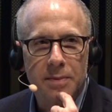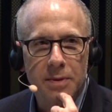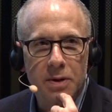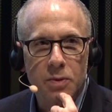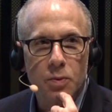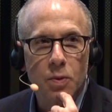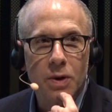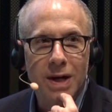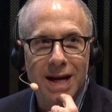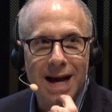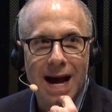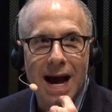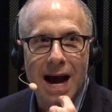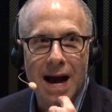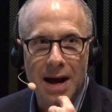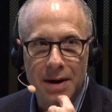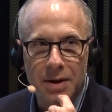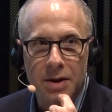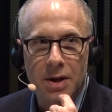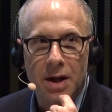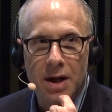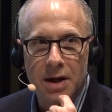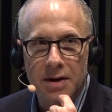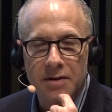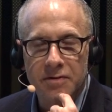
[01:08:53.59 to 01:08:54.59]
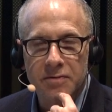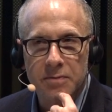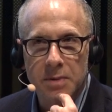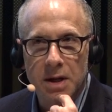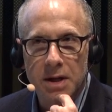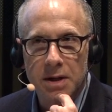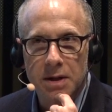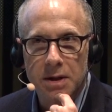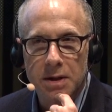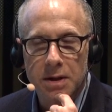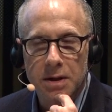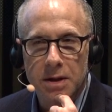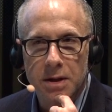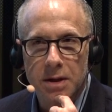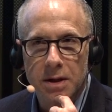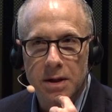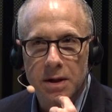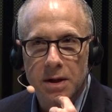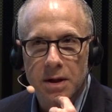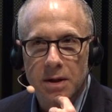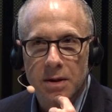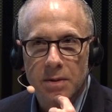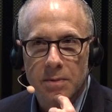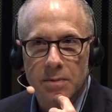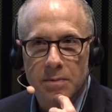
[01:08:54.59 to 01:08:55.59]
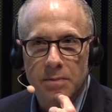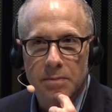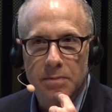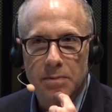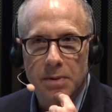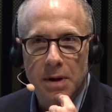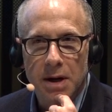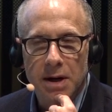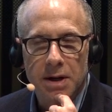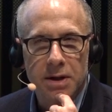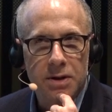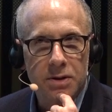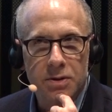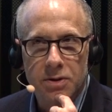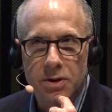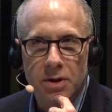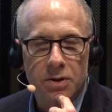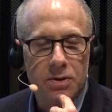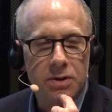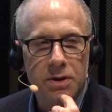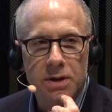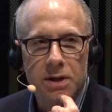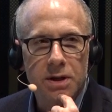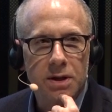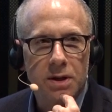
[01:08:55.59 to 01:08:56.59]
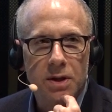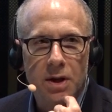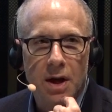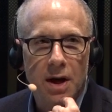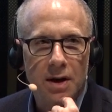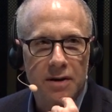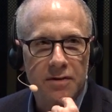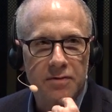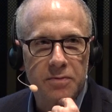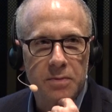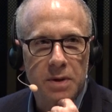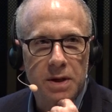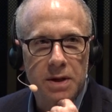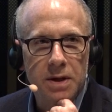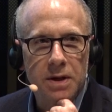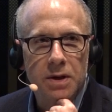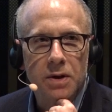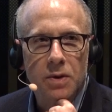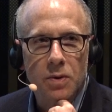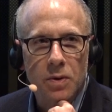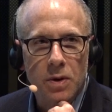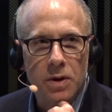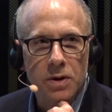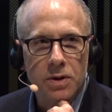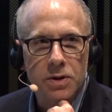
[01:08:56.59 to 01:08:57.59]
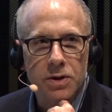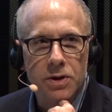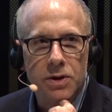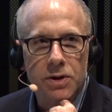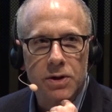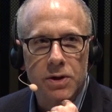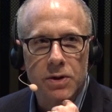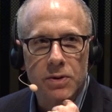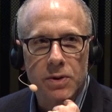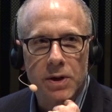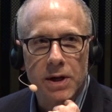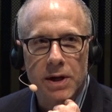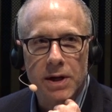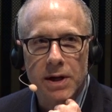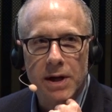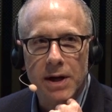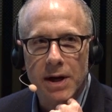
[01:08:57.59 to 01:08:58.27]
I mean, we had a lot of money, but you don't need a lot of money in order to do it.